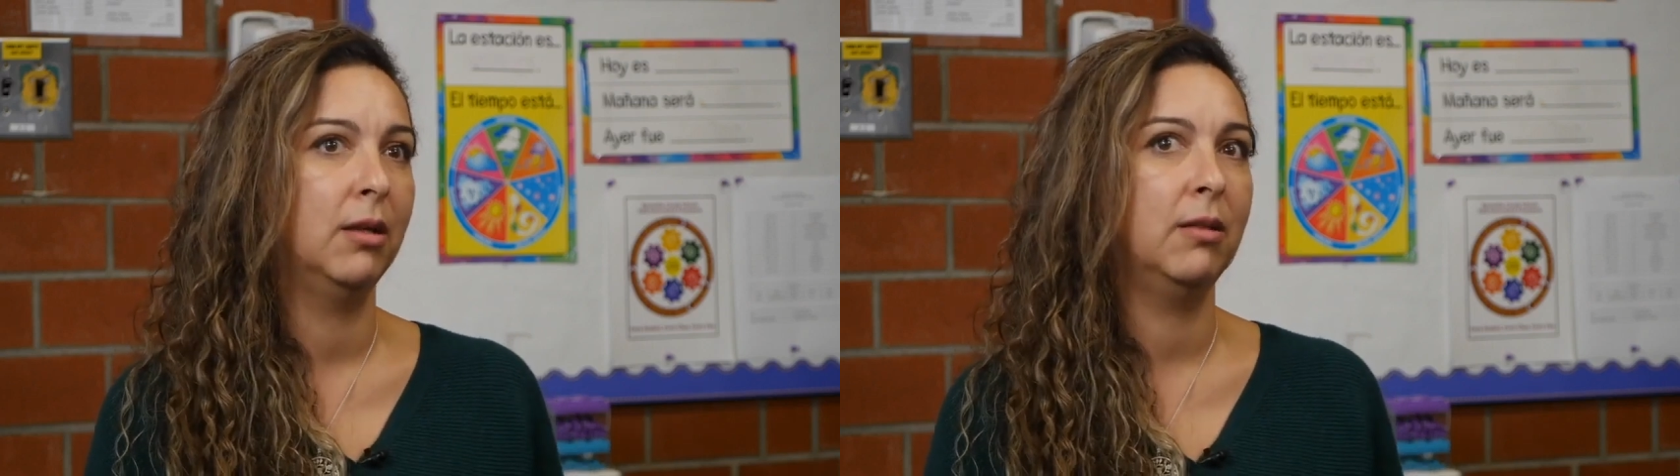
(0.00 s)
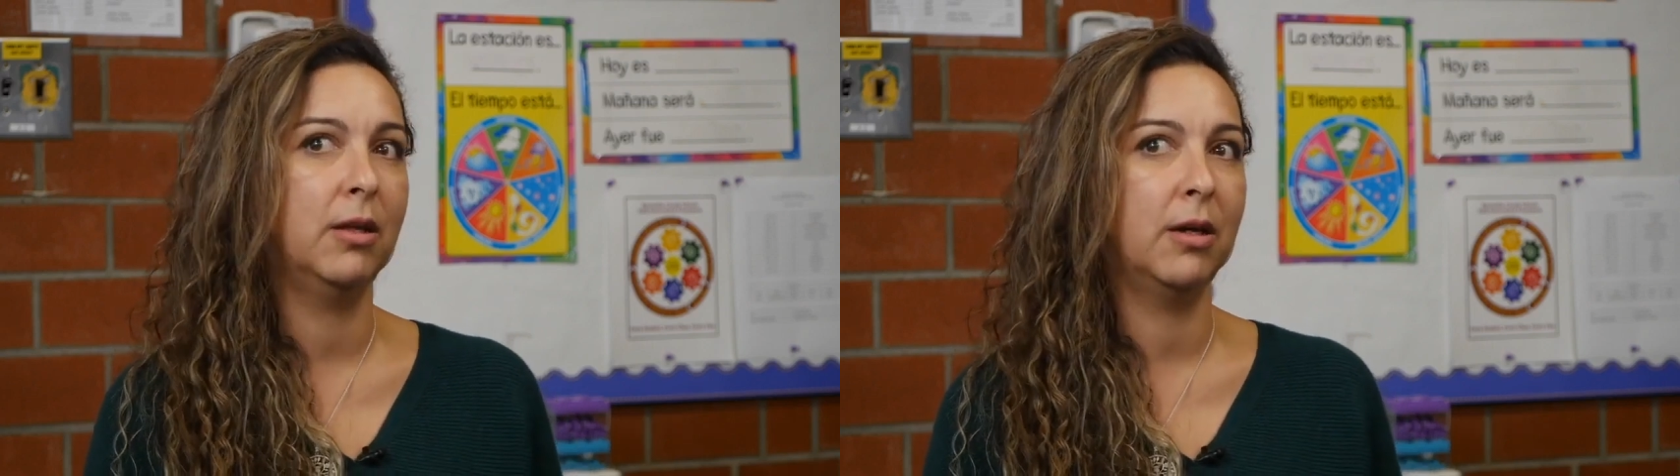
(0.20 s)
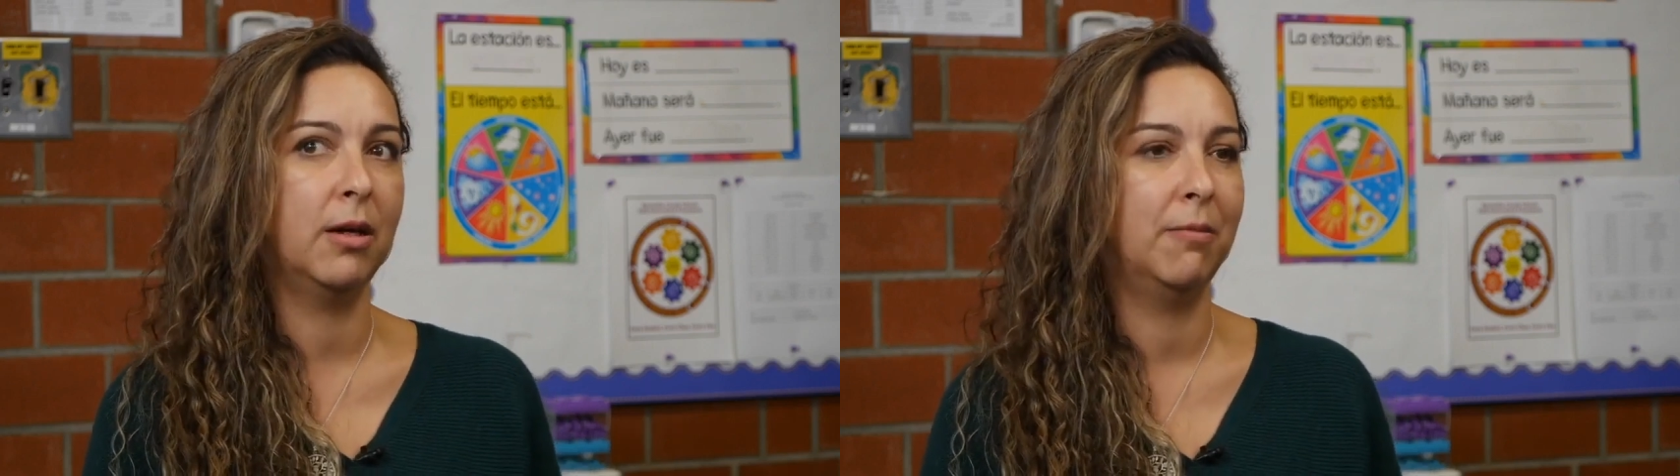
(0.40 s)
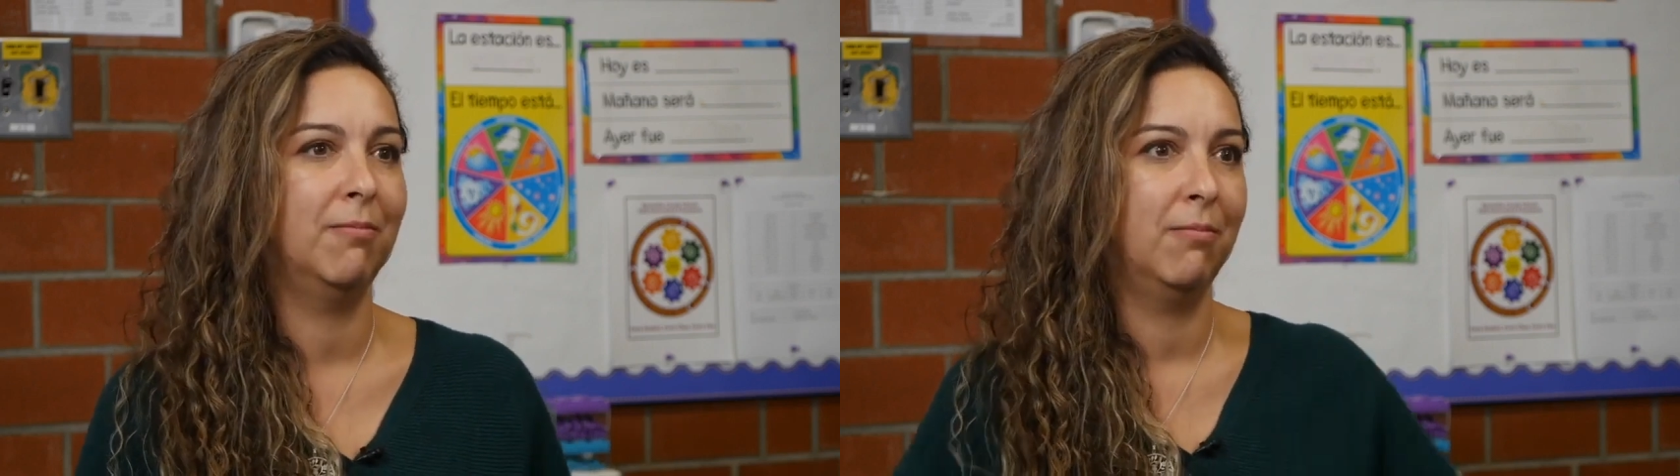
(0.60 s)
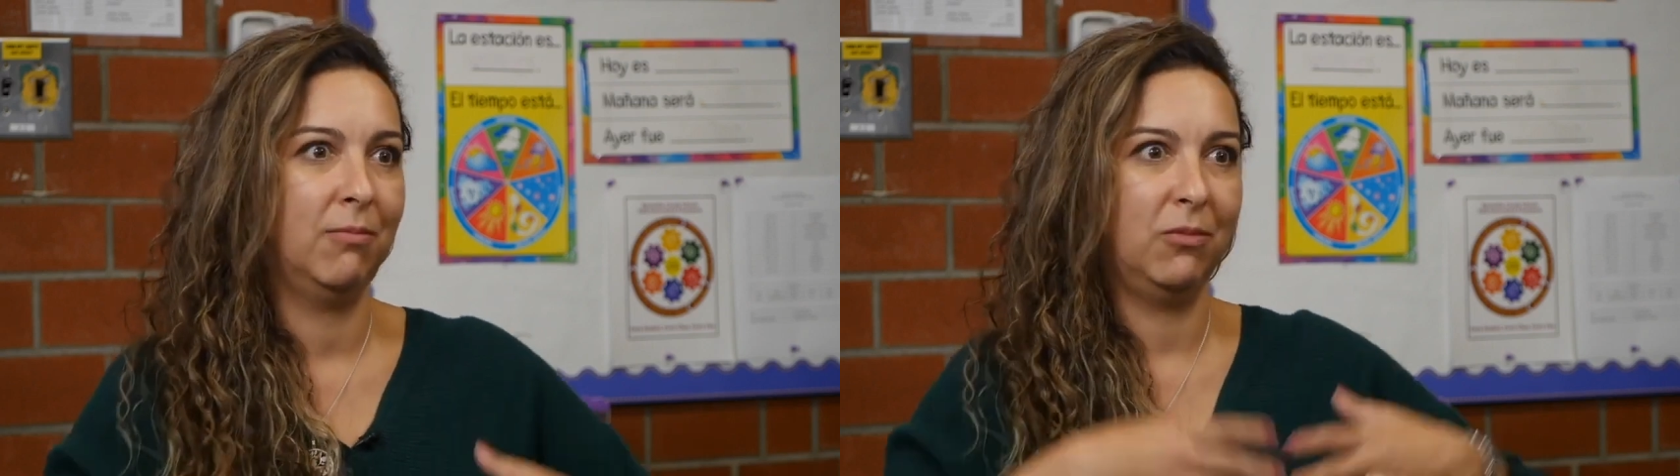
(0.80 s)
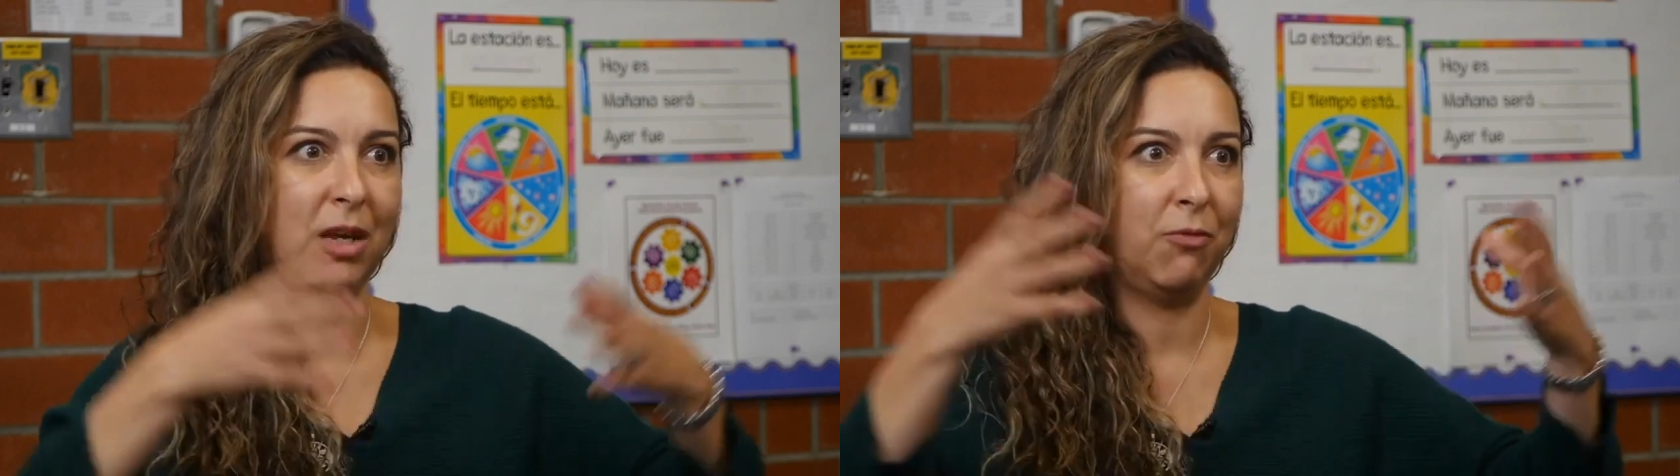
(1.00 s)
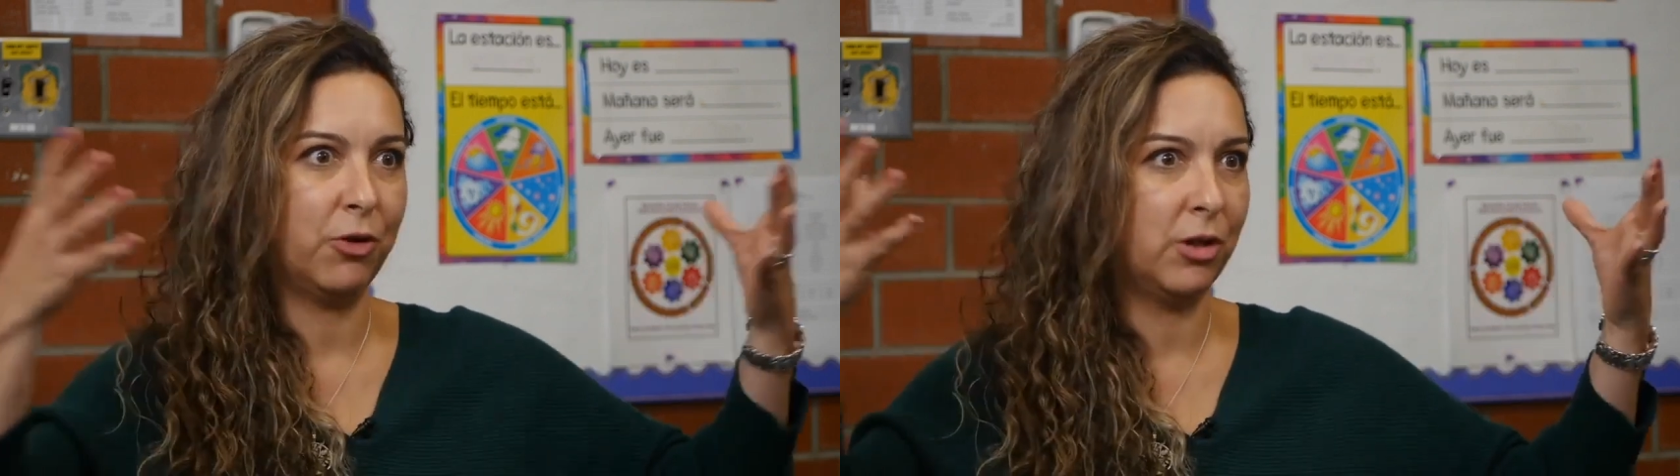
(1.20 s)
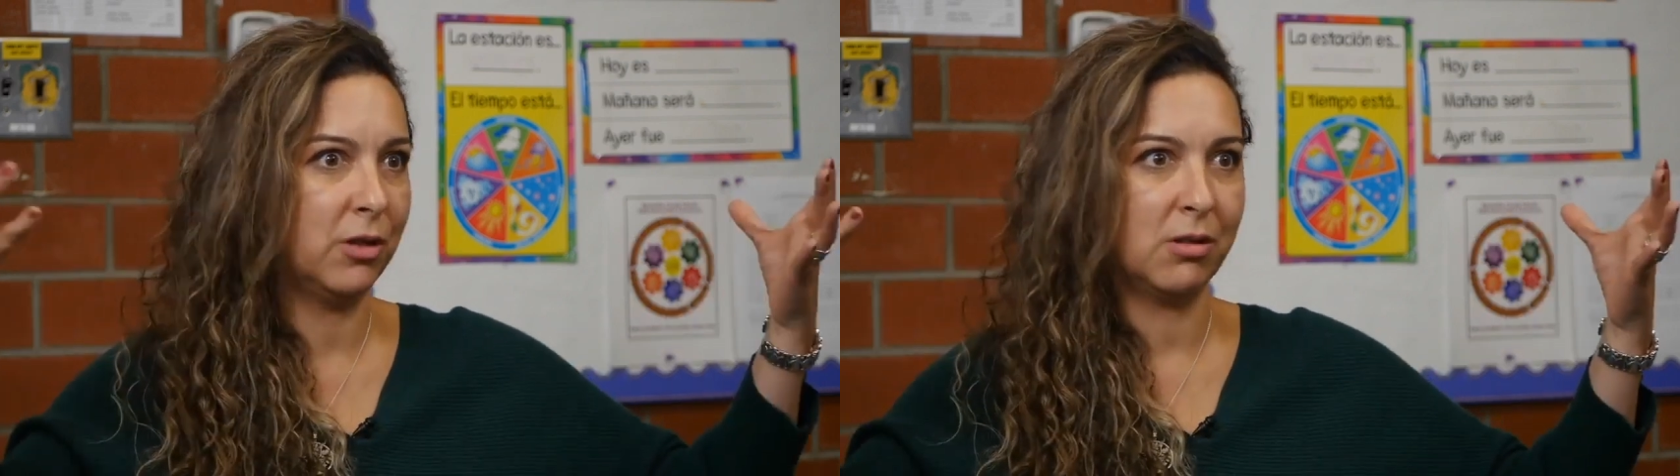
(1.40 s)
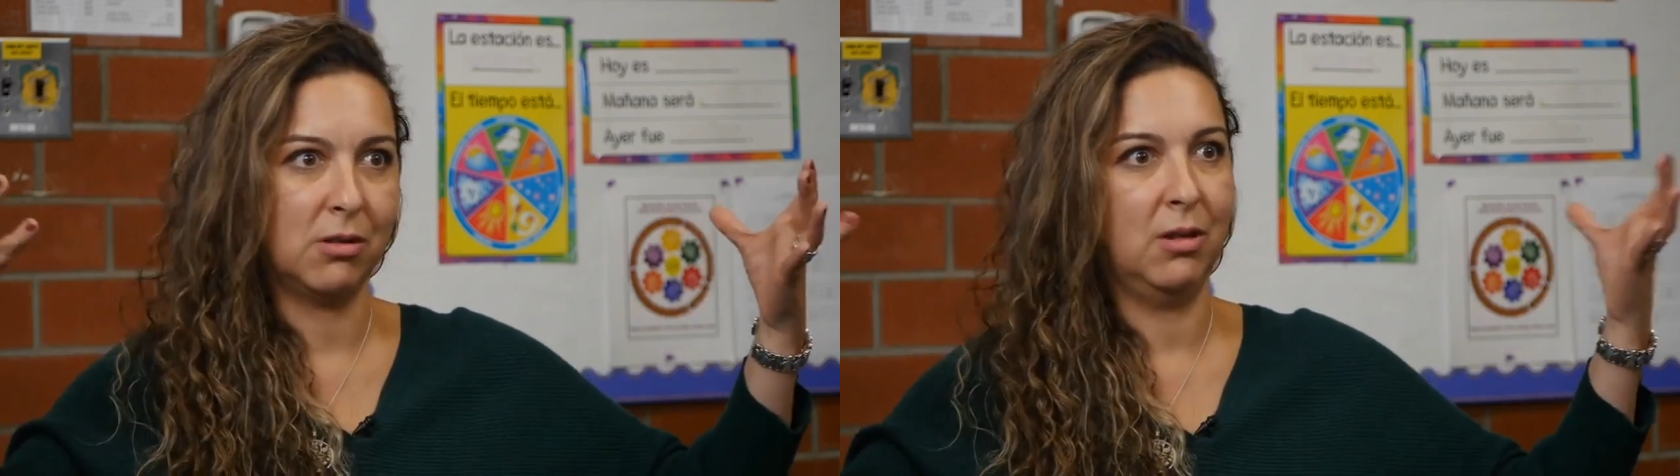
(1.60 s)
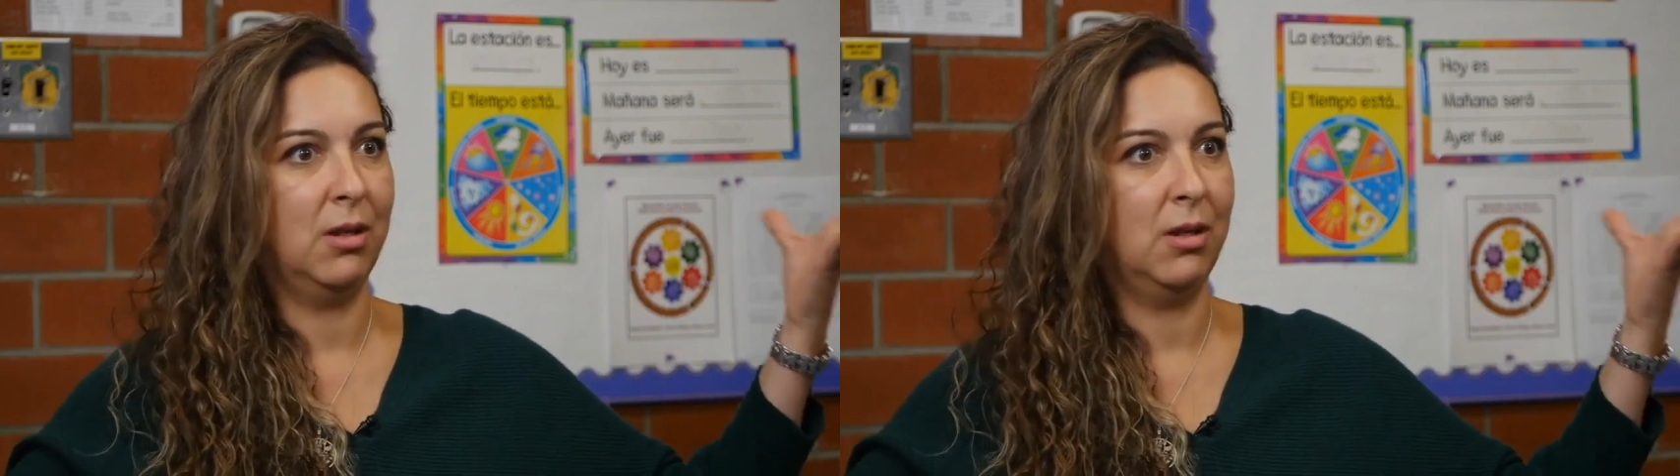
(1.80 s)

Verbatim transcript: the diverse